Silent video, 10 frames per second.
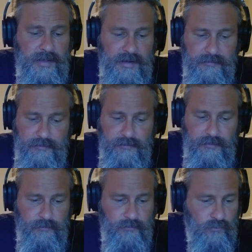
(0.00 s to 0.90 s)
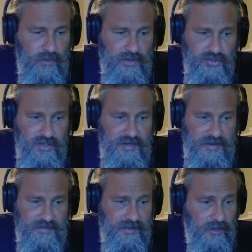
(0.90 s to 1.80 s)
have rushed to
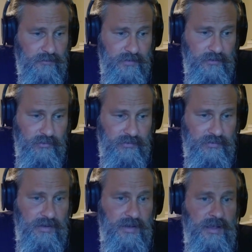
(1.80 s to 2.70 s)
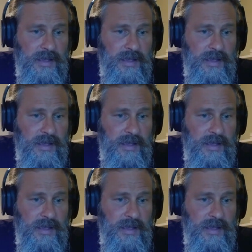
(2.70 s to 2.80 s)
test it out of interest.